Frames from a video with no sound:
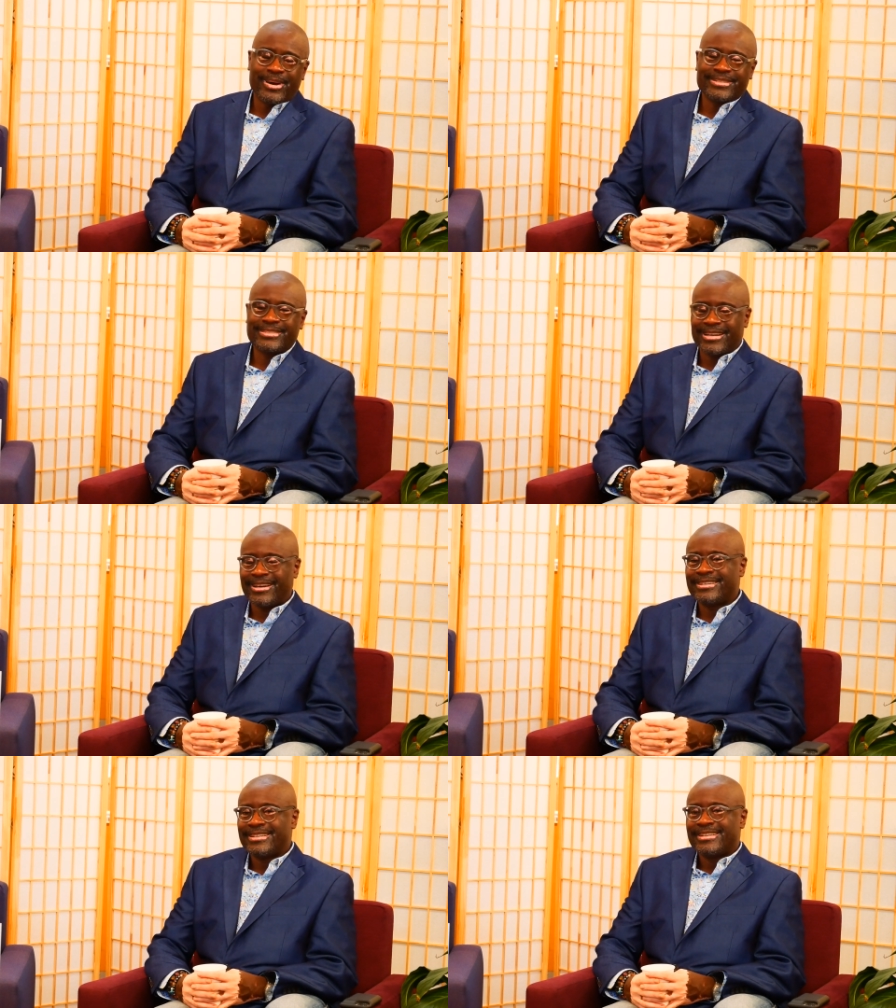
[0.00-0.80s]
But
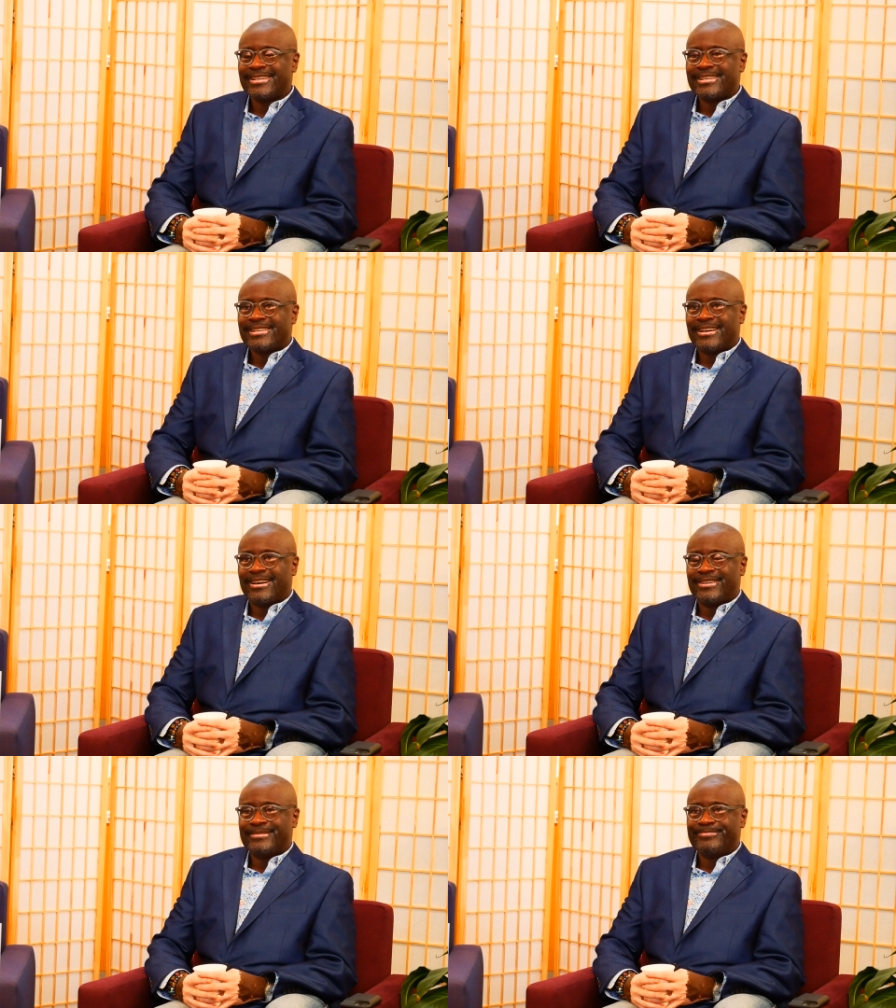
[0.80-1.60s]
uh,
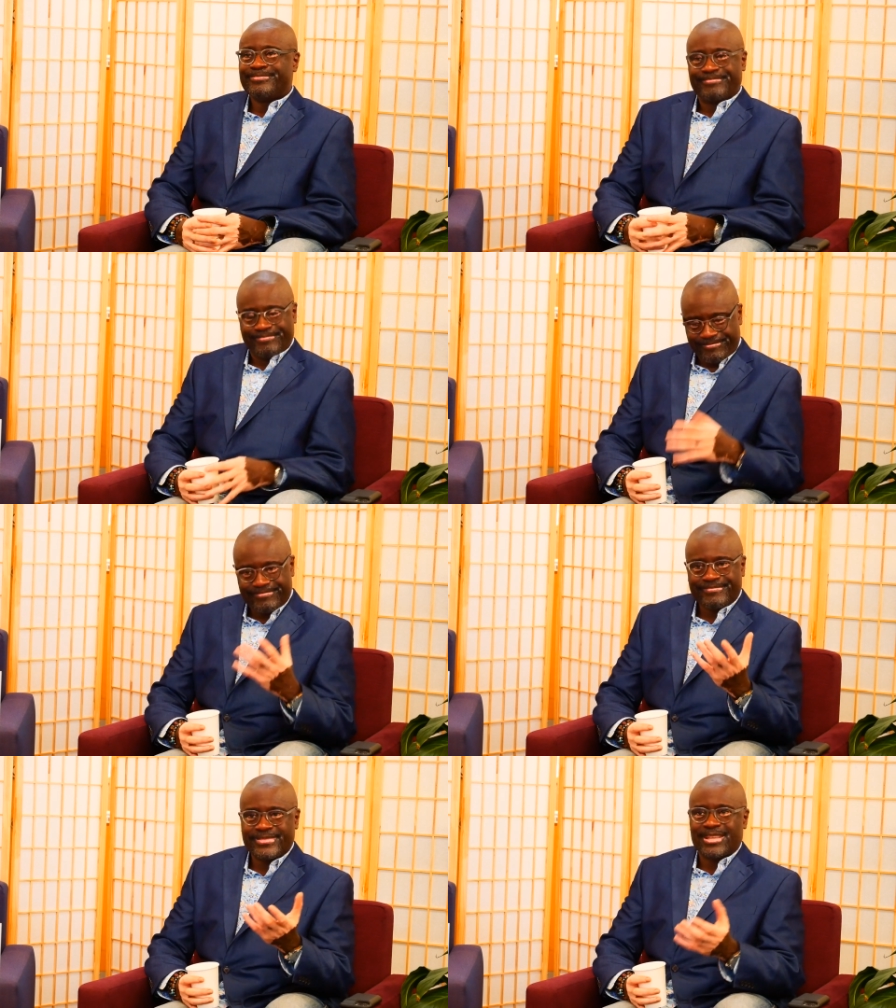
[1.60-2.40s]
um,
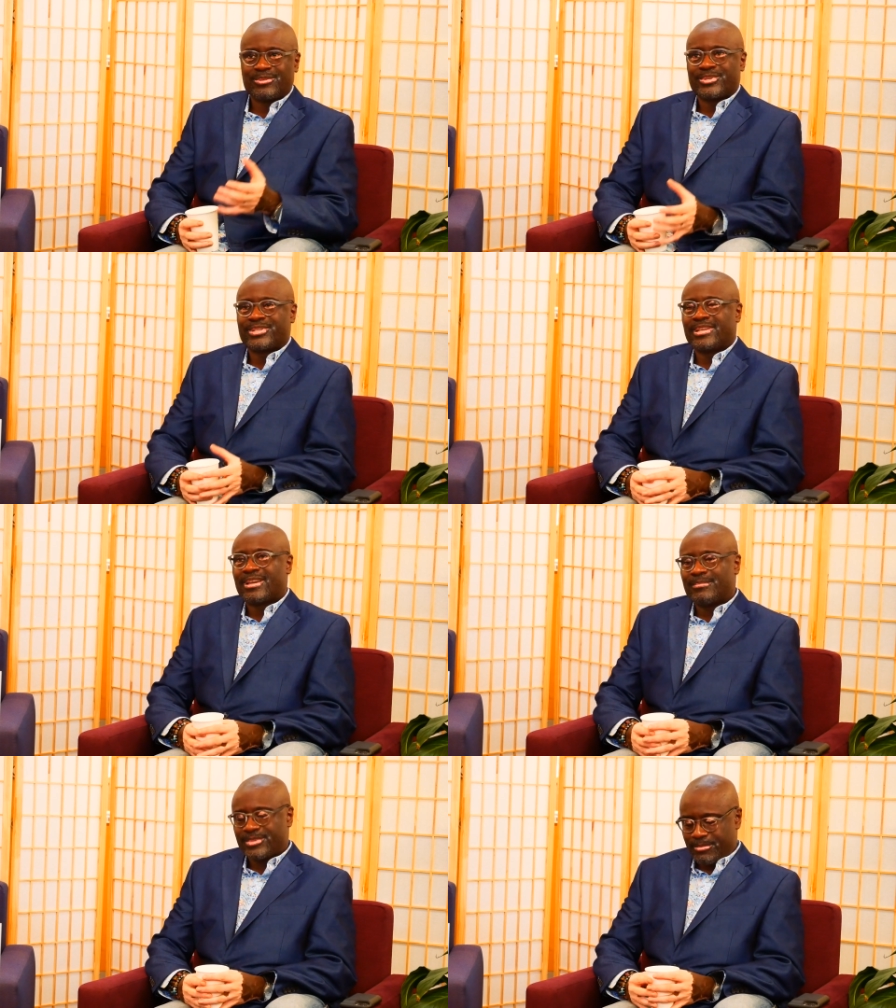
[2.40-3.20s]
that's what she
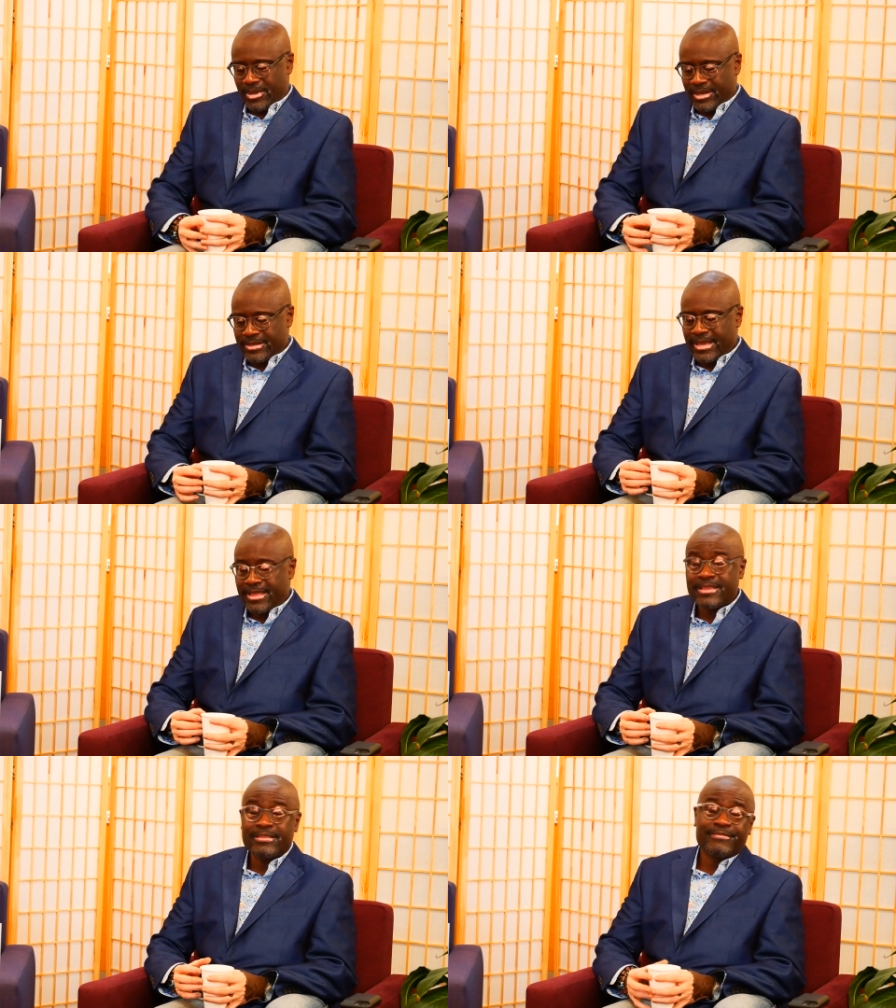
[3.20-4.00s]
comes upon,
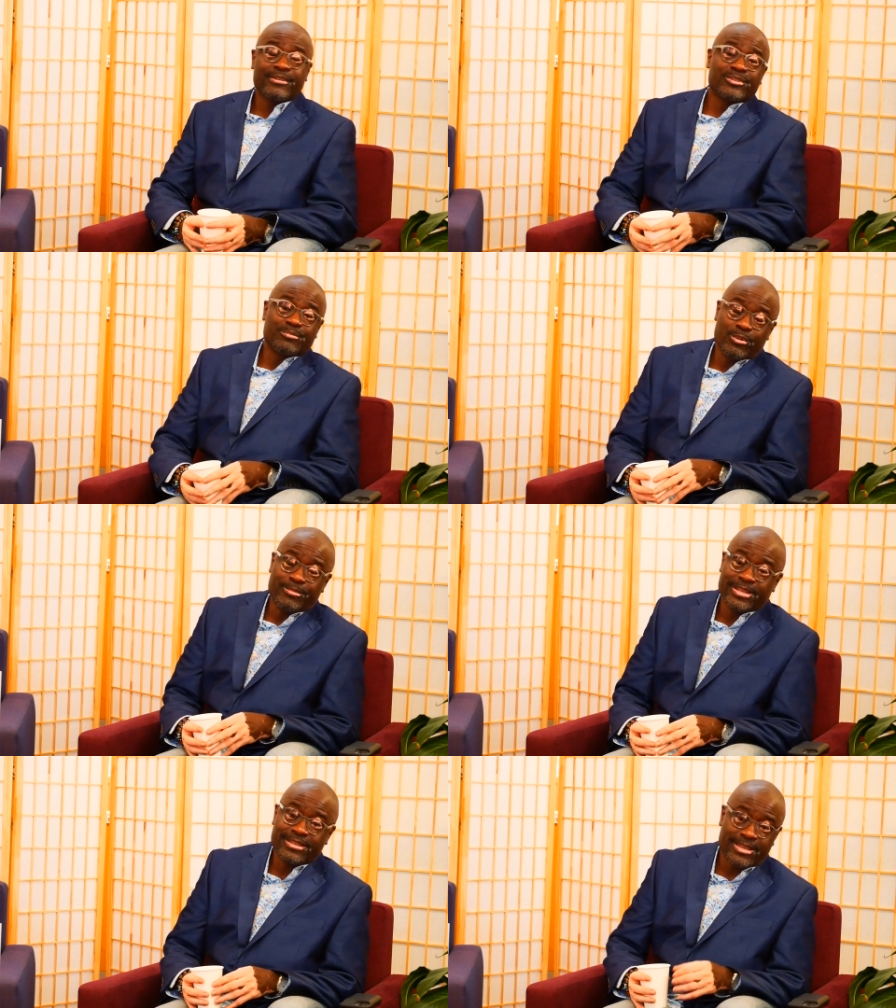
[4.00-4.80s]
and then the first
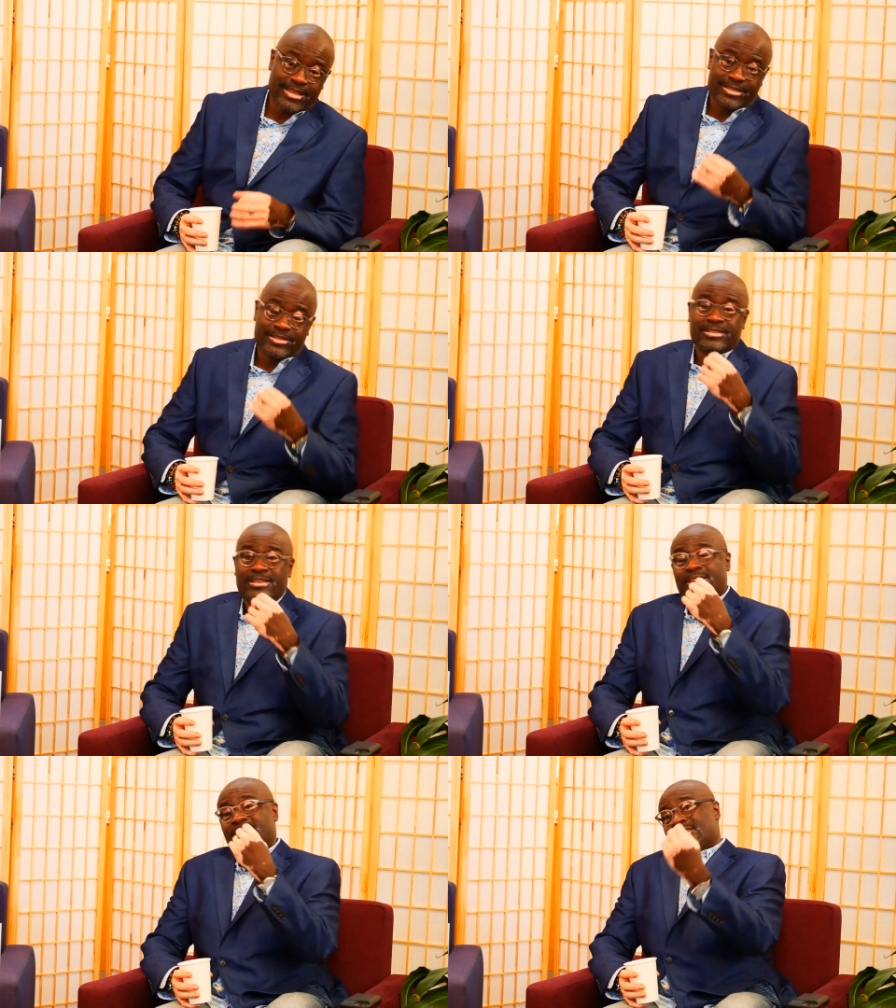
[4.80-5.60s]
movement
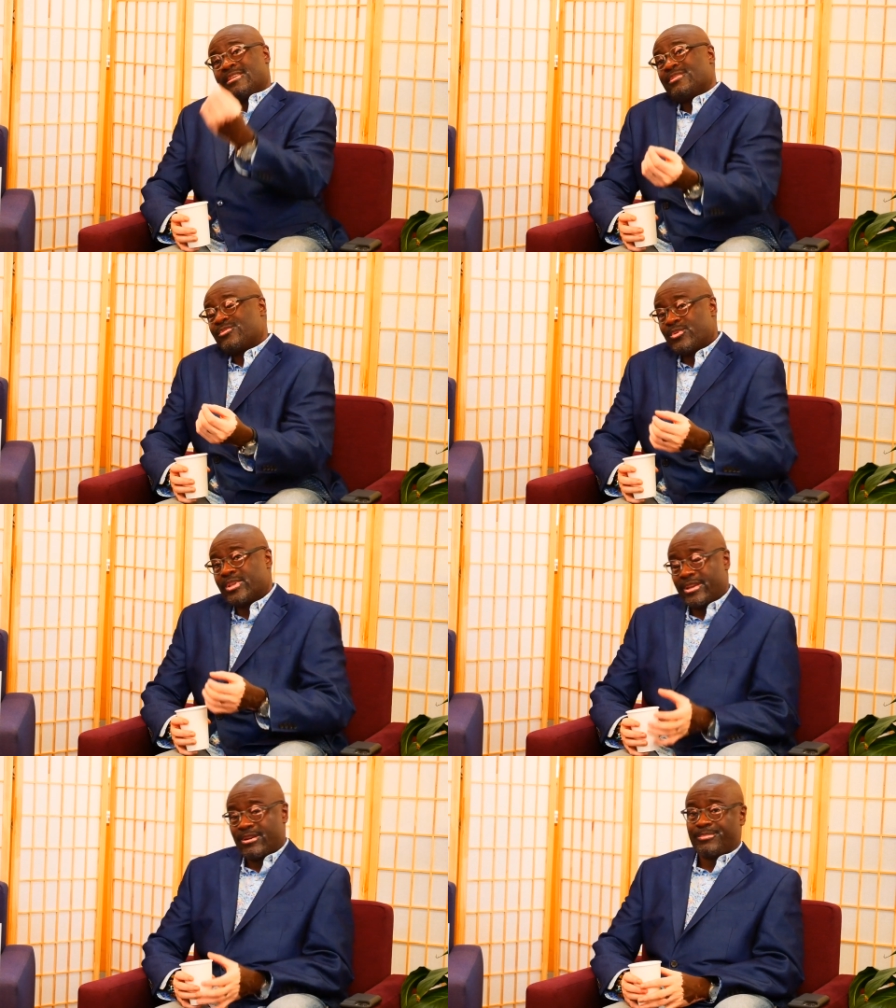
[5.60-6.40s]
is is
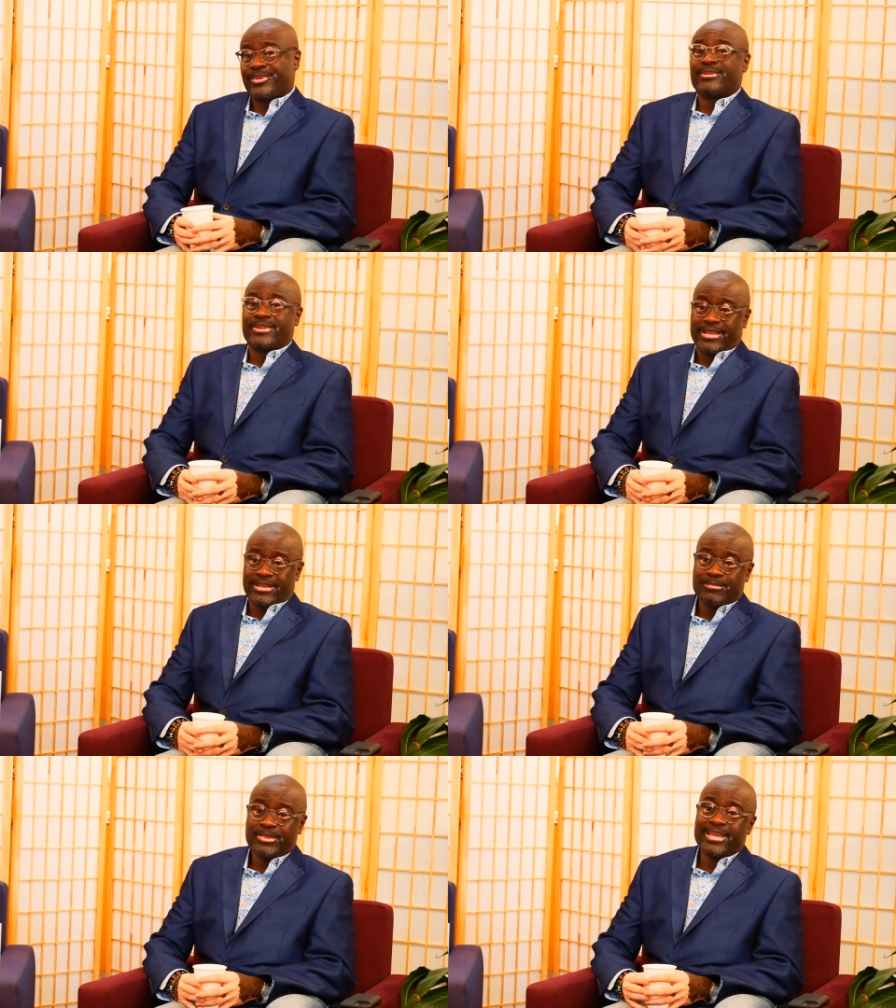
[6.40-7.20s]
really her purity
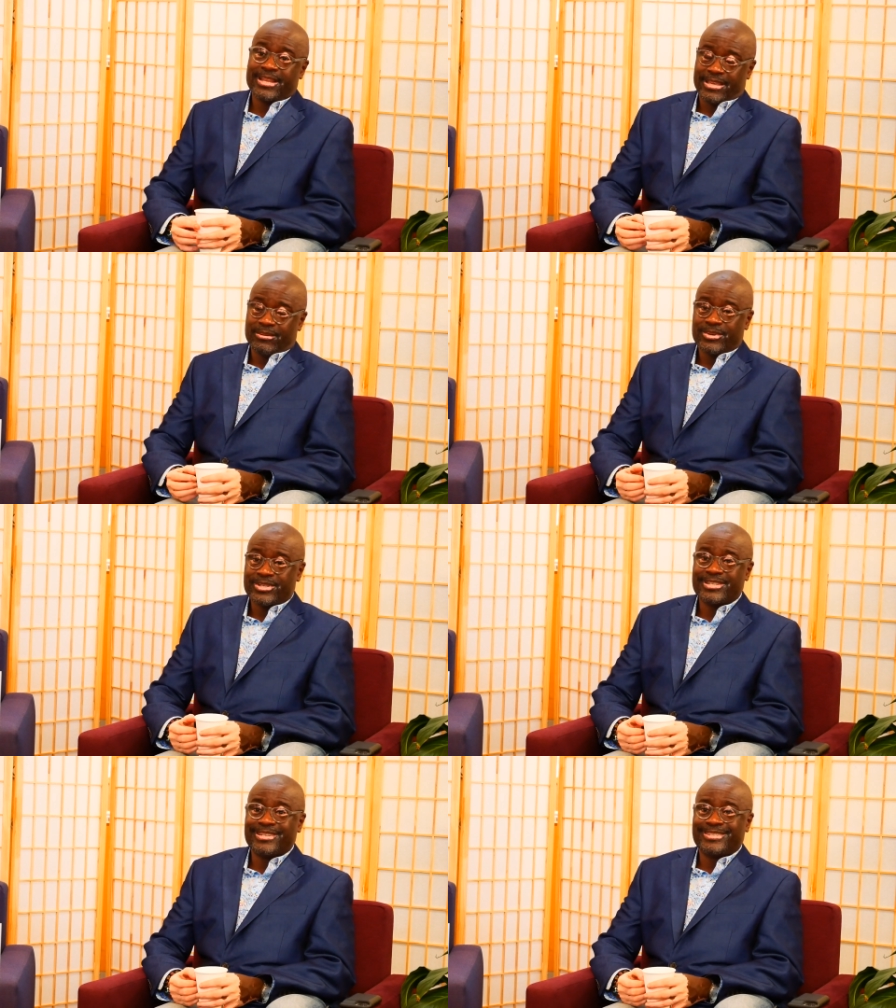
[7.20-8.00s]
in the beginning,
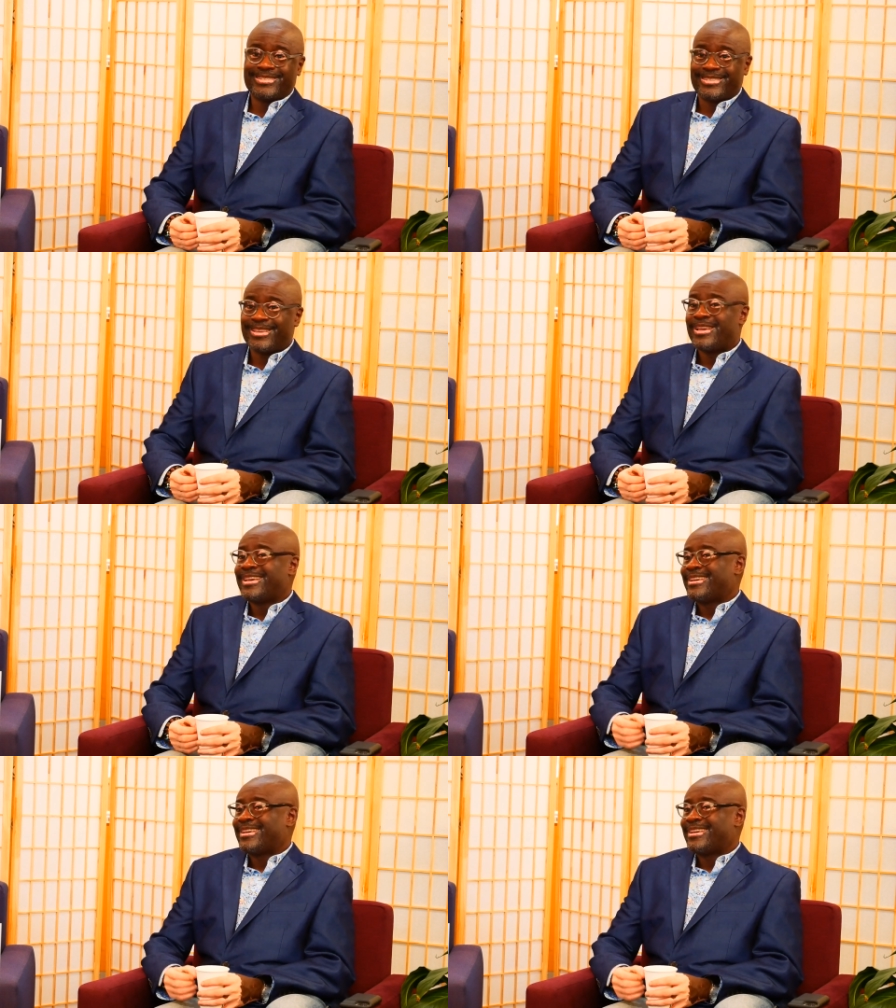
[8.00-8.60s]
where she's oh.